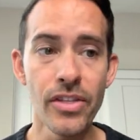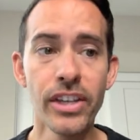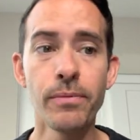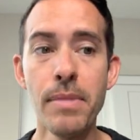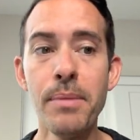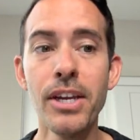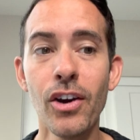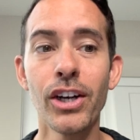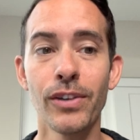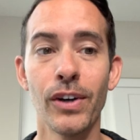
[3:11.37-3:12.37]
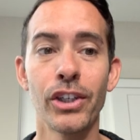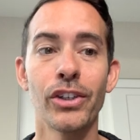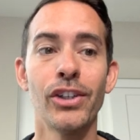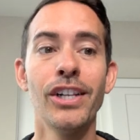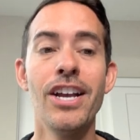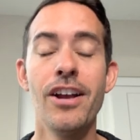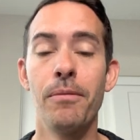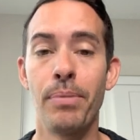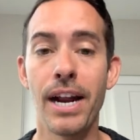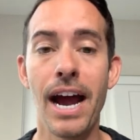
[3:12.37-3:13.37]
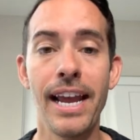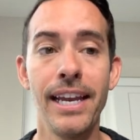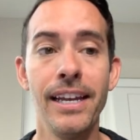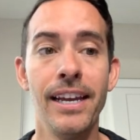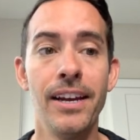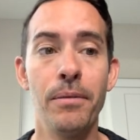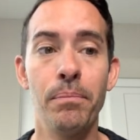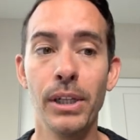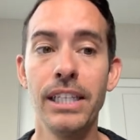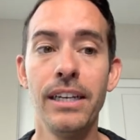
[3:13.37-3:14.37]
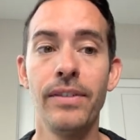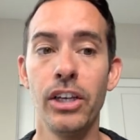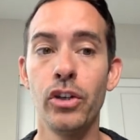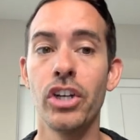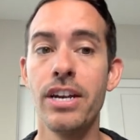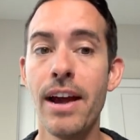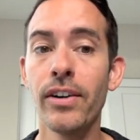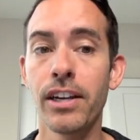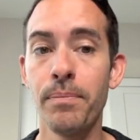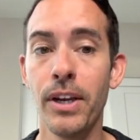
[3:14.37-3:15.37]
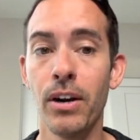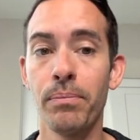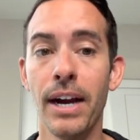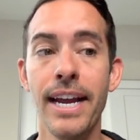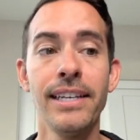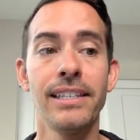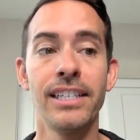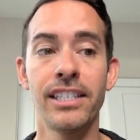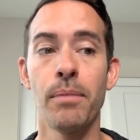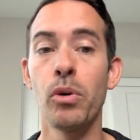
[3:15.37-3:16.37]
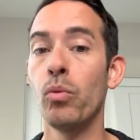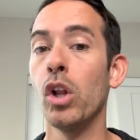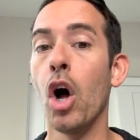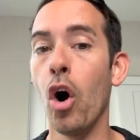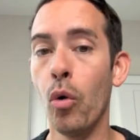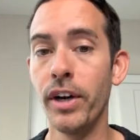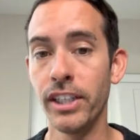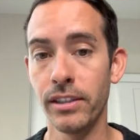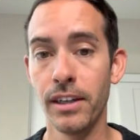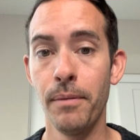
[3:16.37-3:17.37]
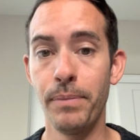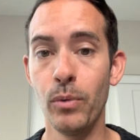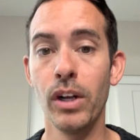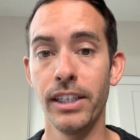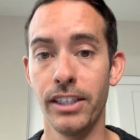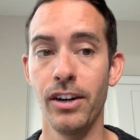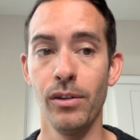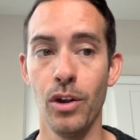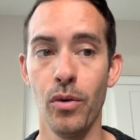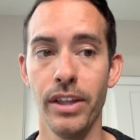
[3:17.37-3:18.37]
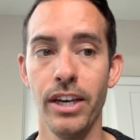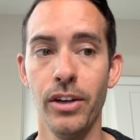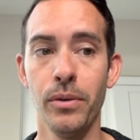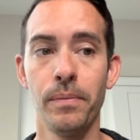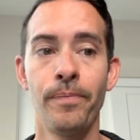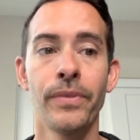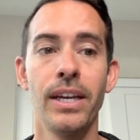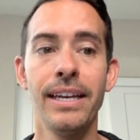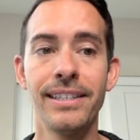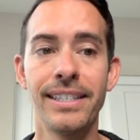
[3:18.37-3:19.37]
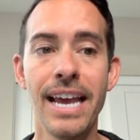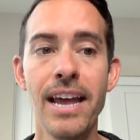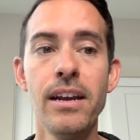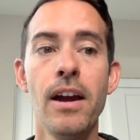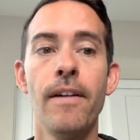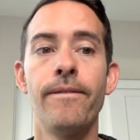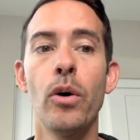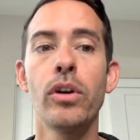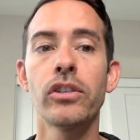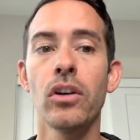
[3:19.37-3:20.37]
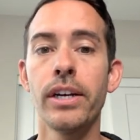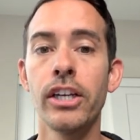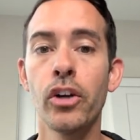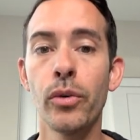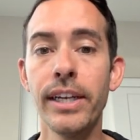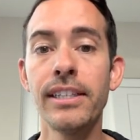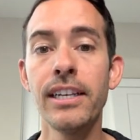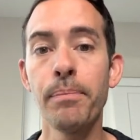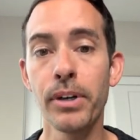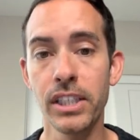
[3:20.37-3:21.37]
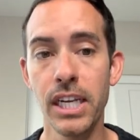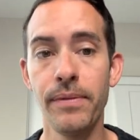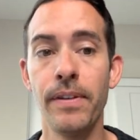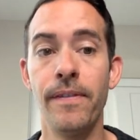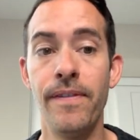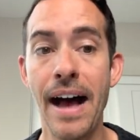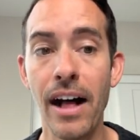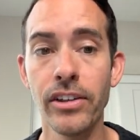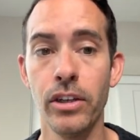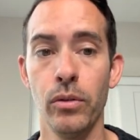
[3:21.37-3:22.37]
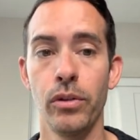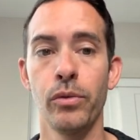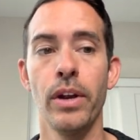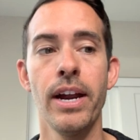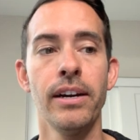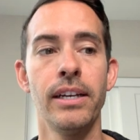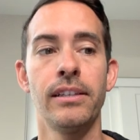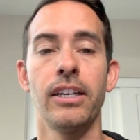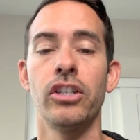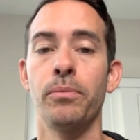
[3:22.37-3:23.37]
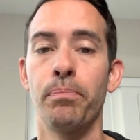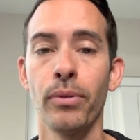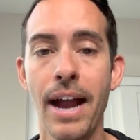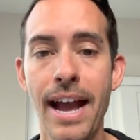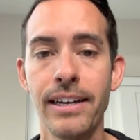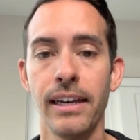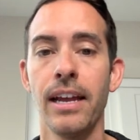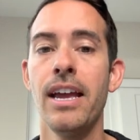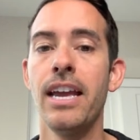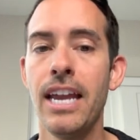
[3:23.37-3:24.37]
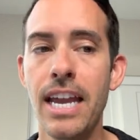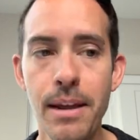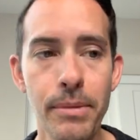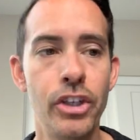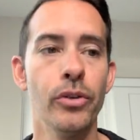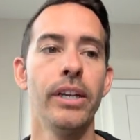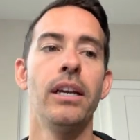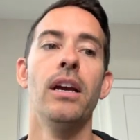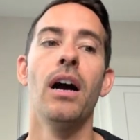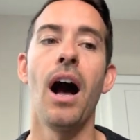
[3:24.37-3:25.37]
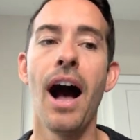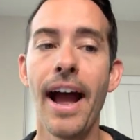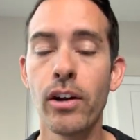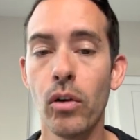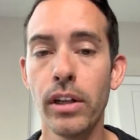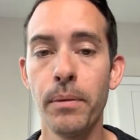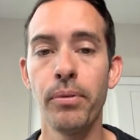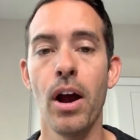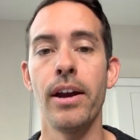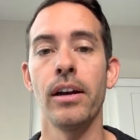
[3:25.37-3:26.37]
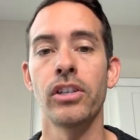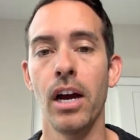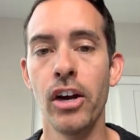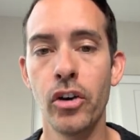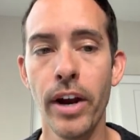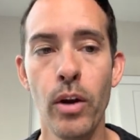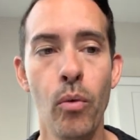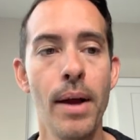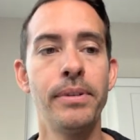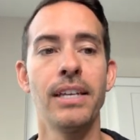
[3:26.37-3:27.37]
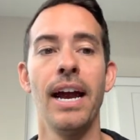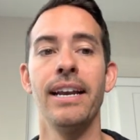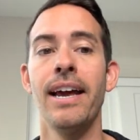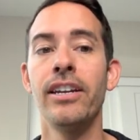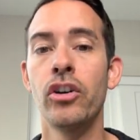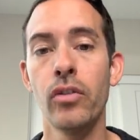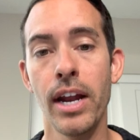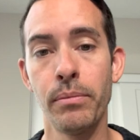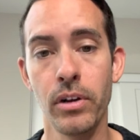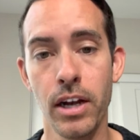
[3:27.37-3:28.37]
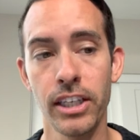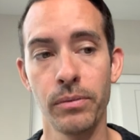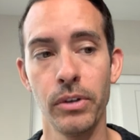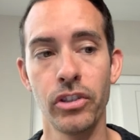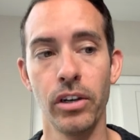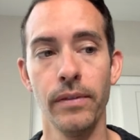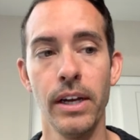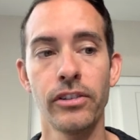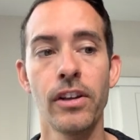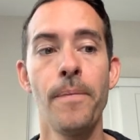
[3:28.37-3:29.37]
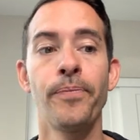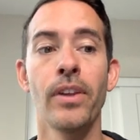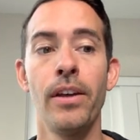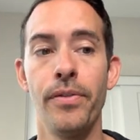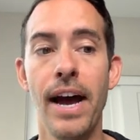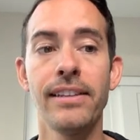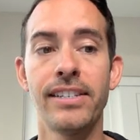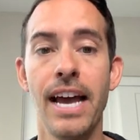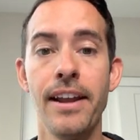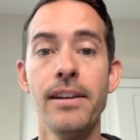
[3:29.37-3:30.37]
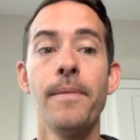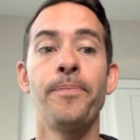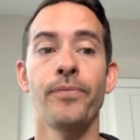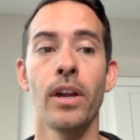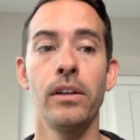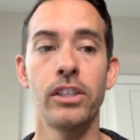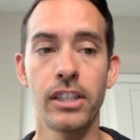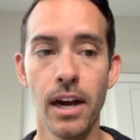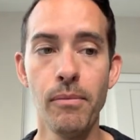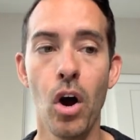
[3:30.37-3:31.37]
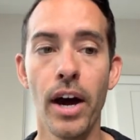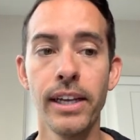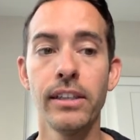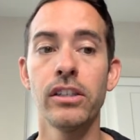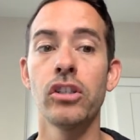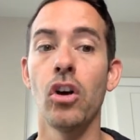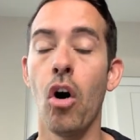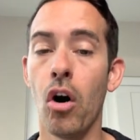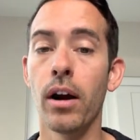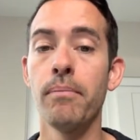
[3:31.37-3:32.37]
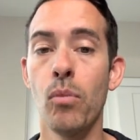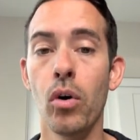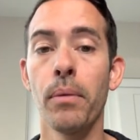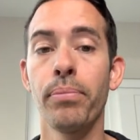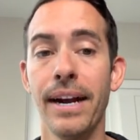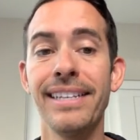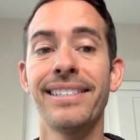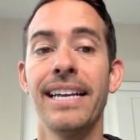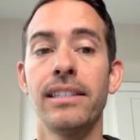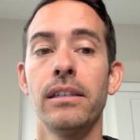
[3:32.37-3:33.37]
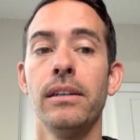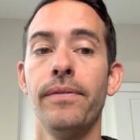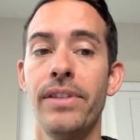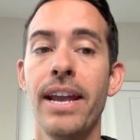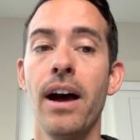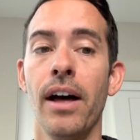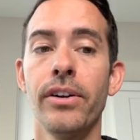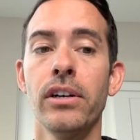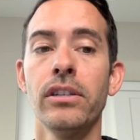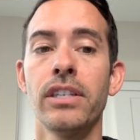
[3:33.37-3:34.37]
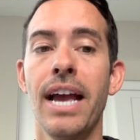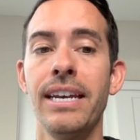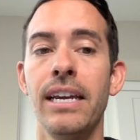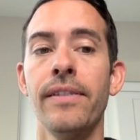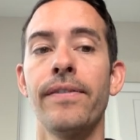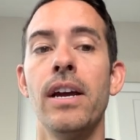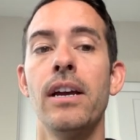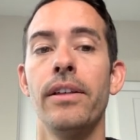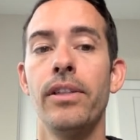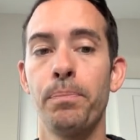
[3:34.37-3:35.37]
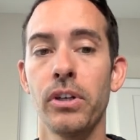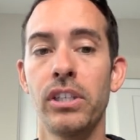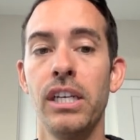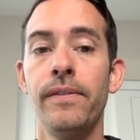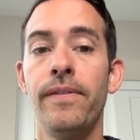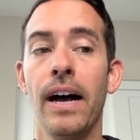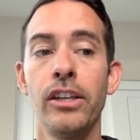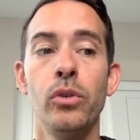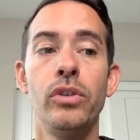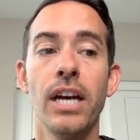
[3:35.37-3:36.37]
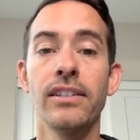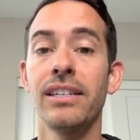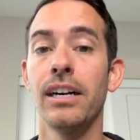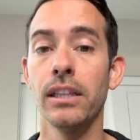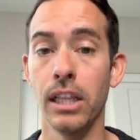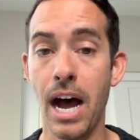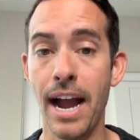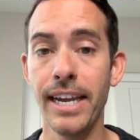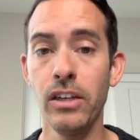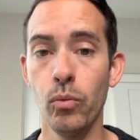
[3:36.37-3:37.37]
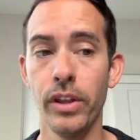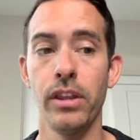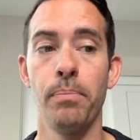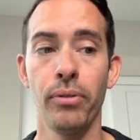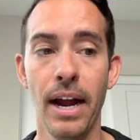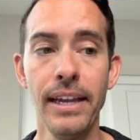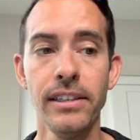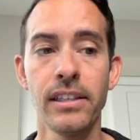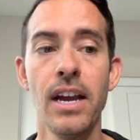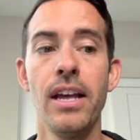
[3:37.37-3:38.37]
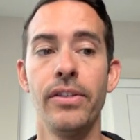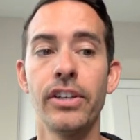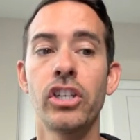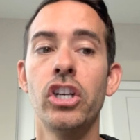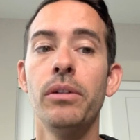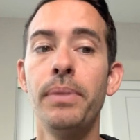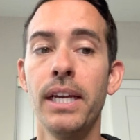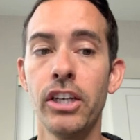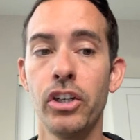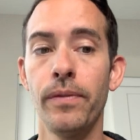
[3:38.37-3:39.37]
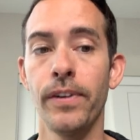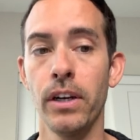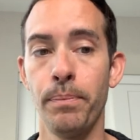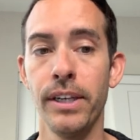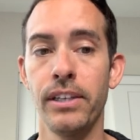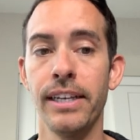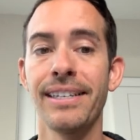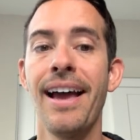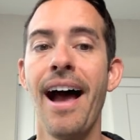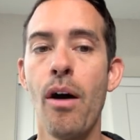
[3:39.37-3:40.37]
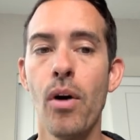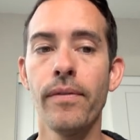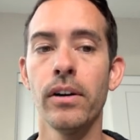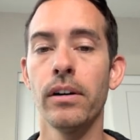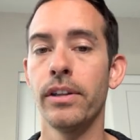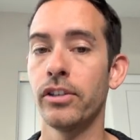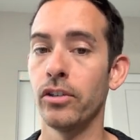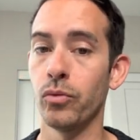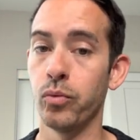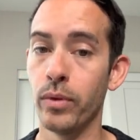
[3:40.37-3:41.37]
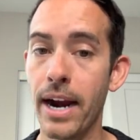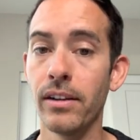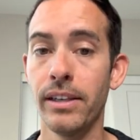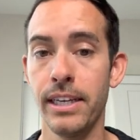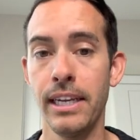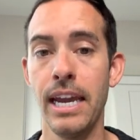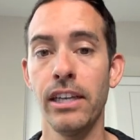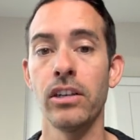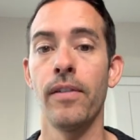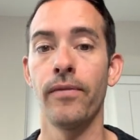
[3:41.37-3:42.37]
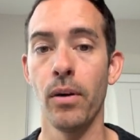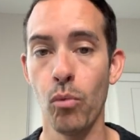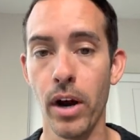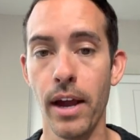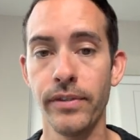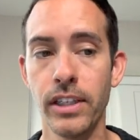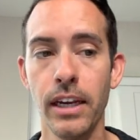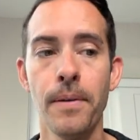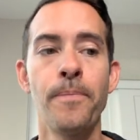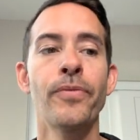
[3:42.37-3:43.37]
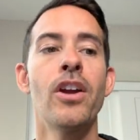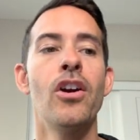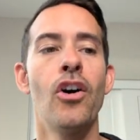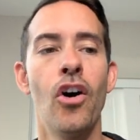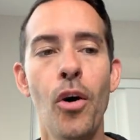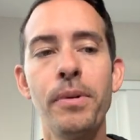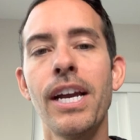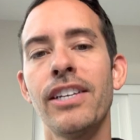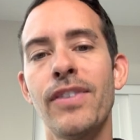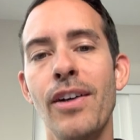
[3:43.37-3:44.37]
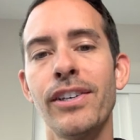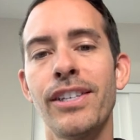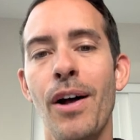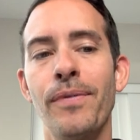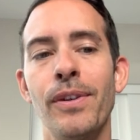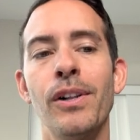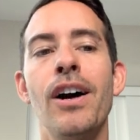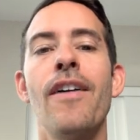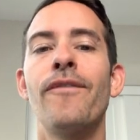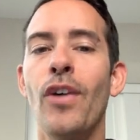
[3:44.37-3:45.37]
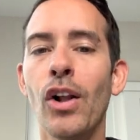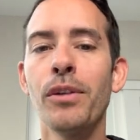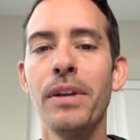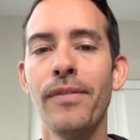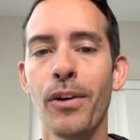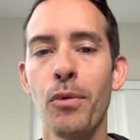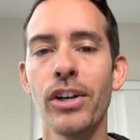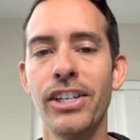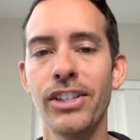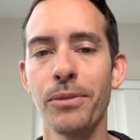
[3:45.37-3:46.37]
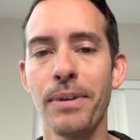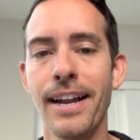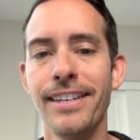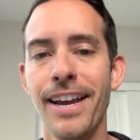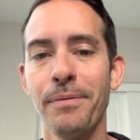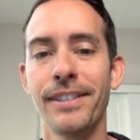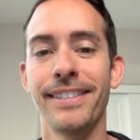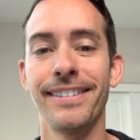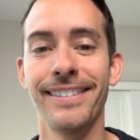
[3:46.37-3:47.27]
This may be controversial, but I believe that you should never compete on price is someone will always be willing to go lower than you. Instead, focus on increasing perceived value through areas such as branding, imagery, high quality products, a great website, and incredible customer service. That said, some audiences are more price sensitive than others, and if the perceived value doesn't align with the price, this could be an issue for your business. However, this is rarely the case from what I've seen. Hope you guys found this helpful. Follow me for more t-shirt brand tips.